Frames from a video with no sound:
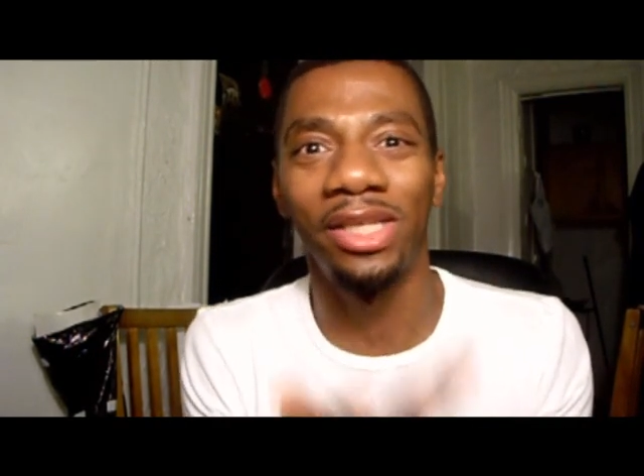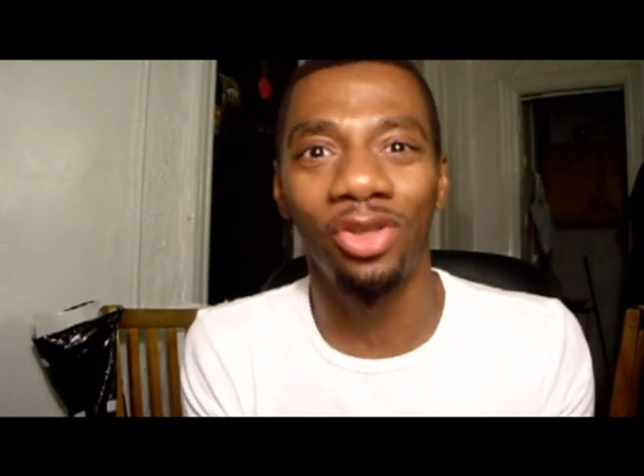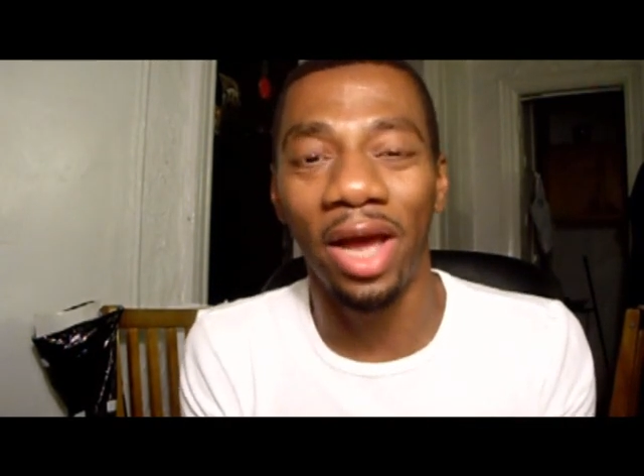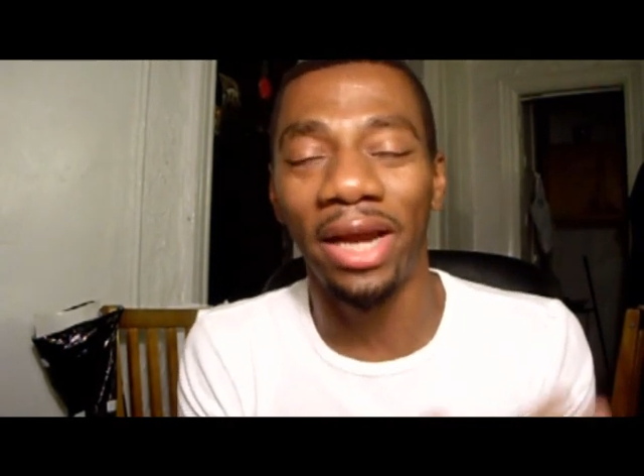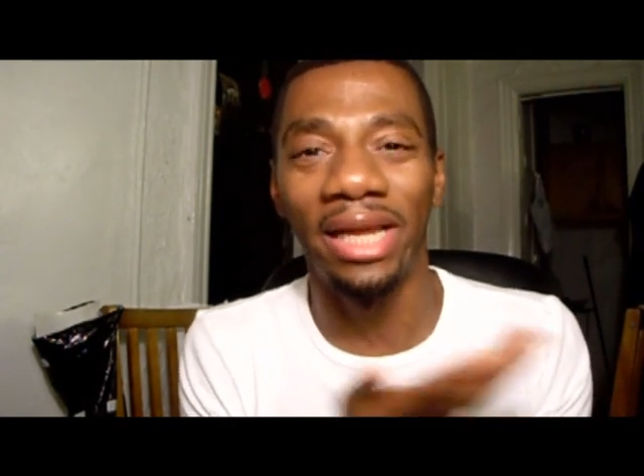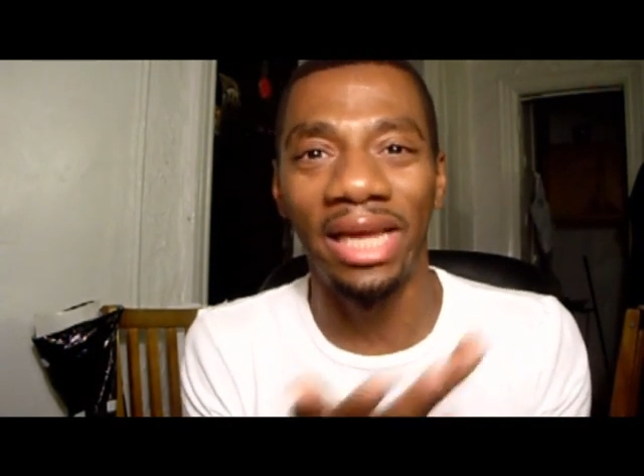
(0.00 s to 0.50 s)

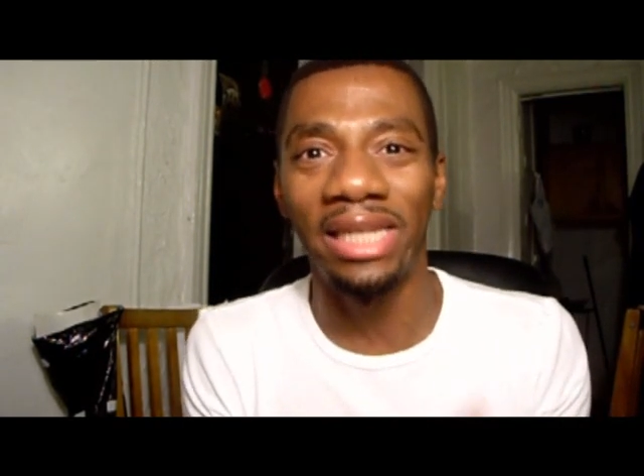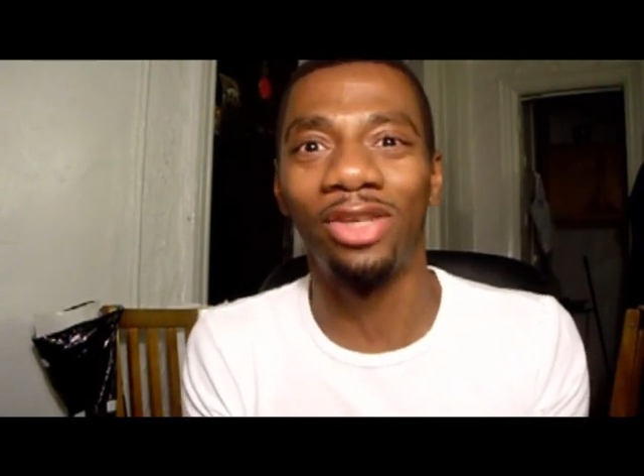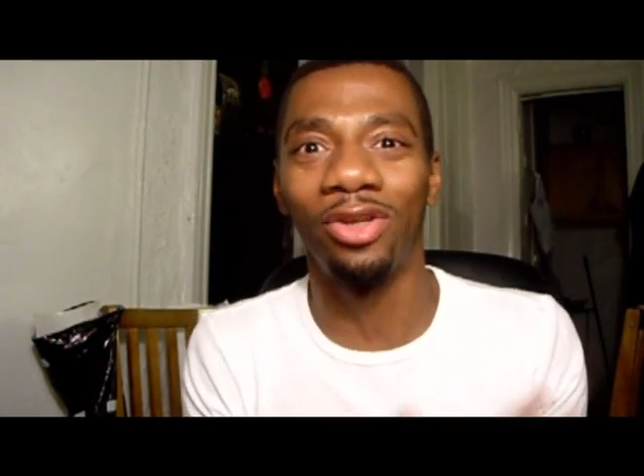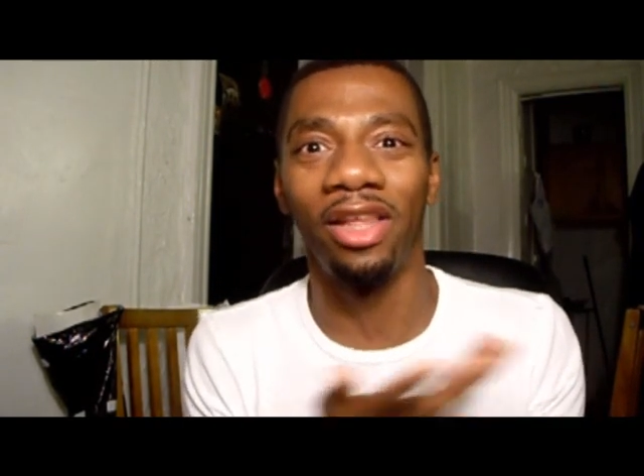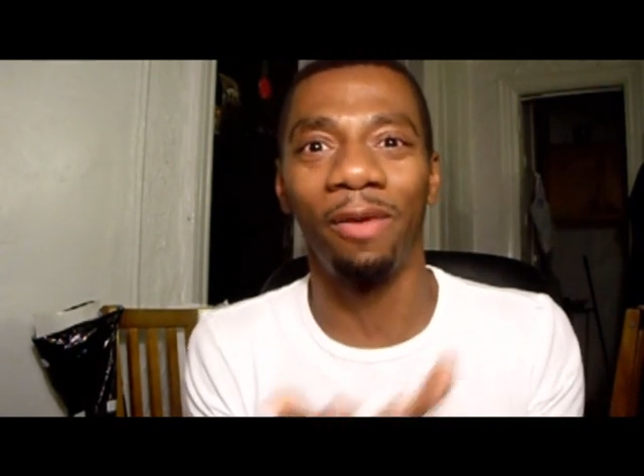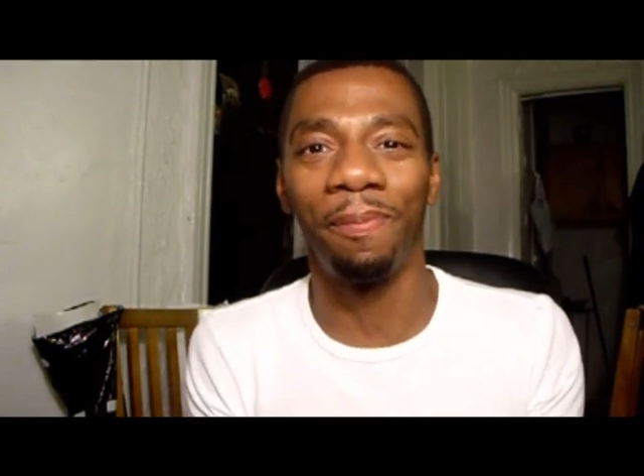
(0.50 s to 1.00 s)
there was
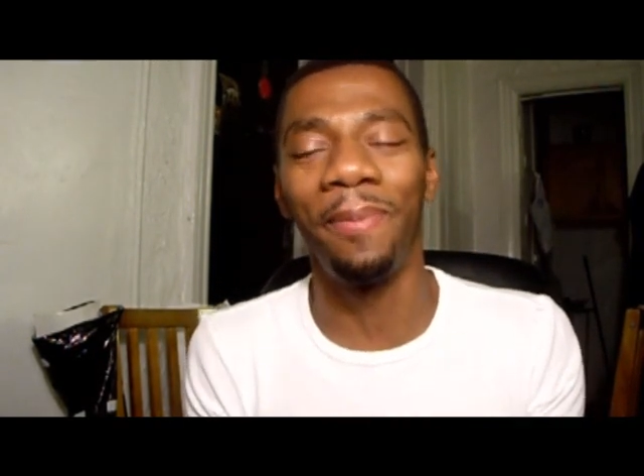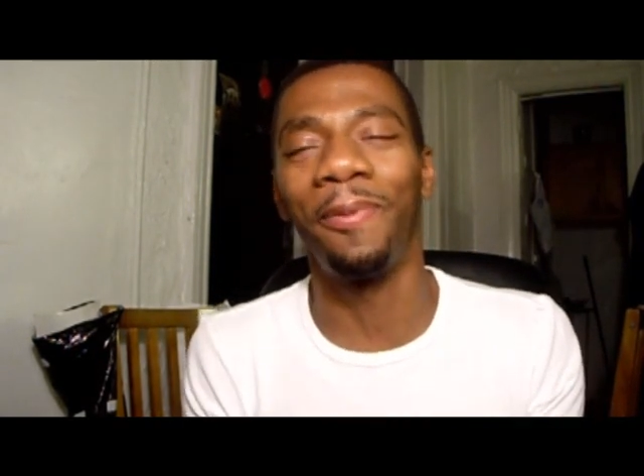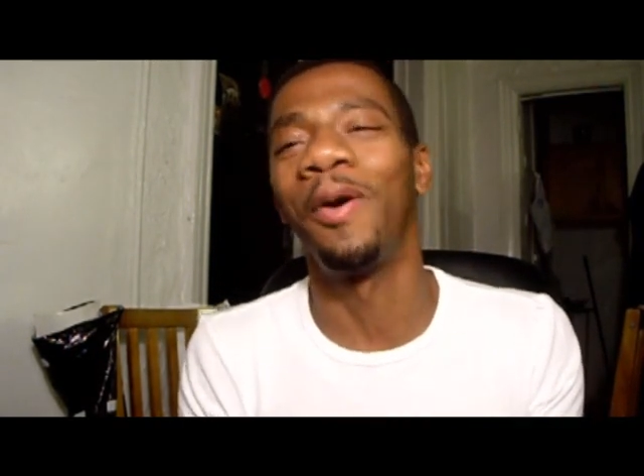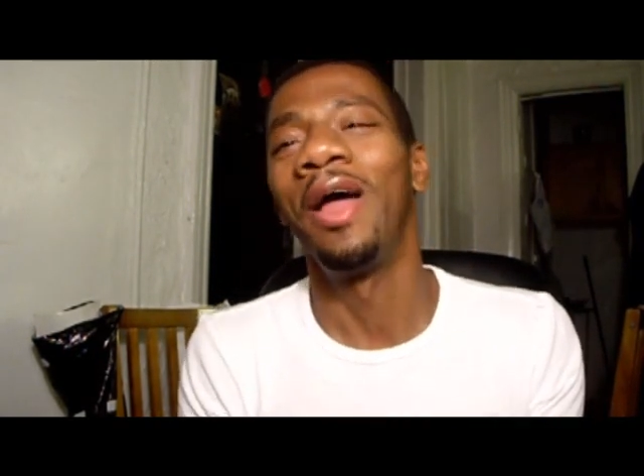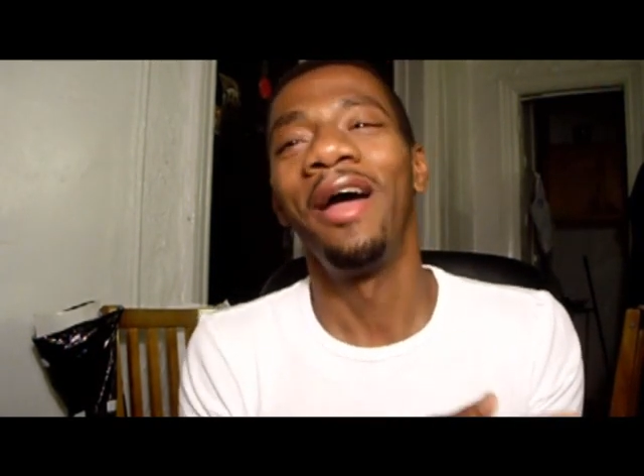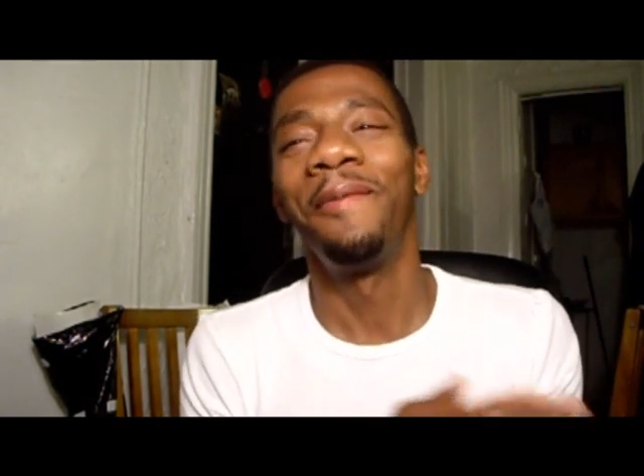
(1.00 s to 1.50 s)
trying to get to
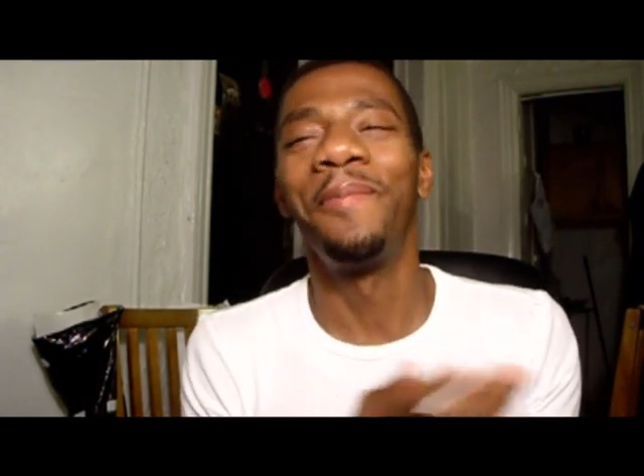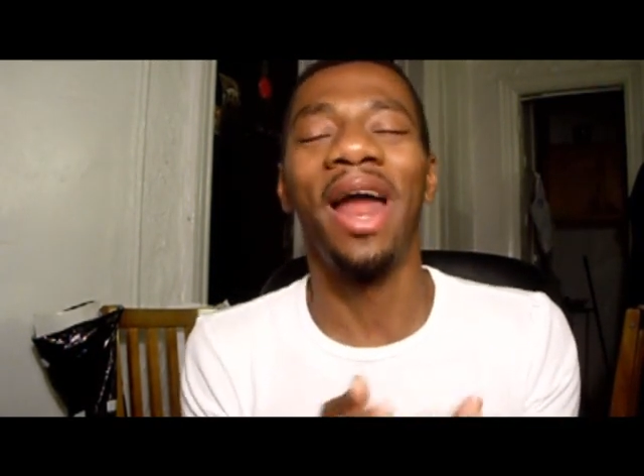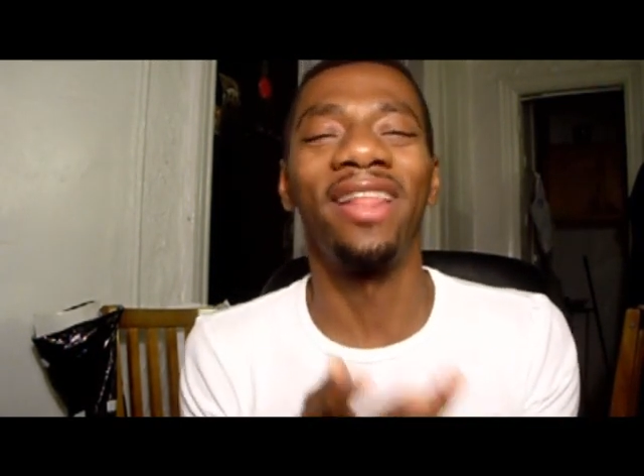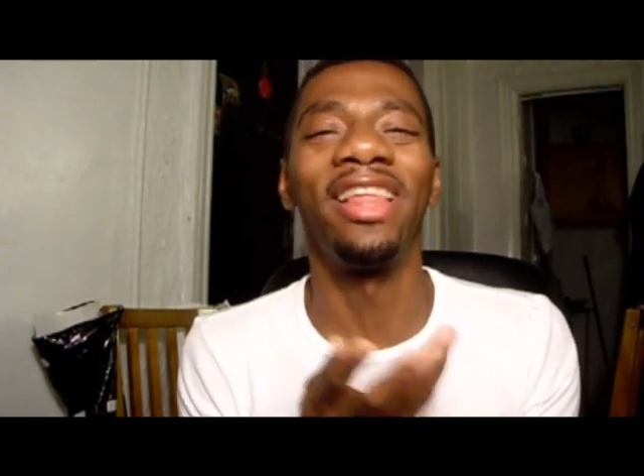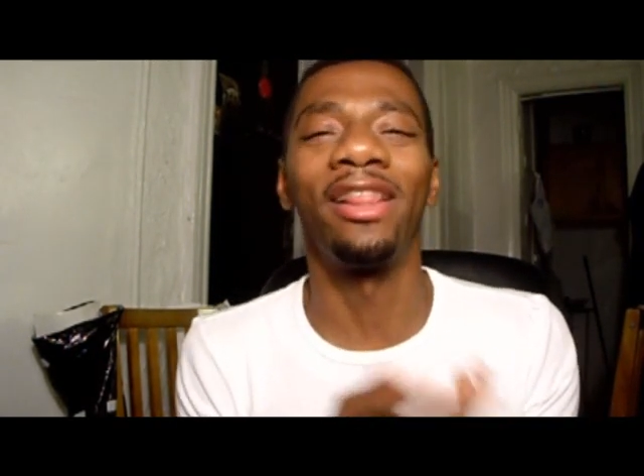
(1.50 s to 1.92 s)
their people.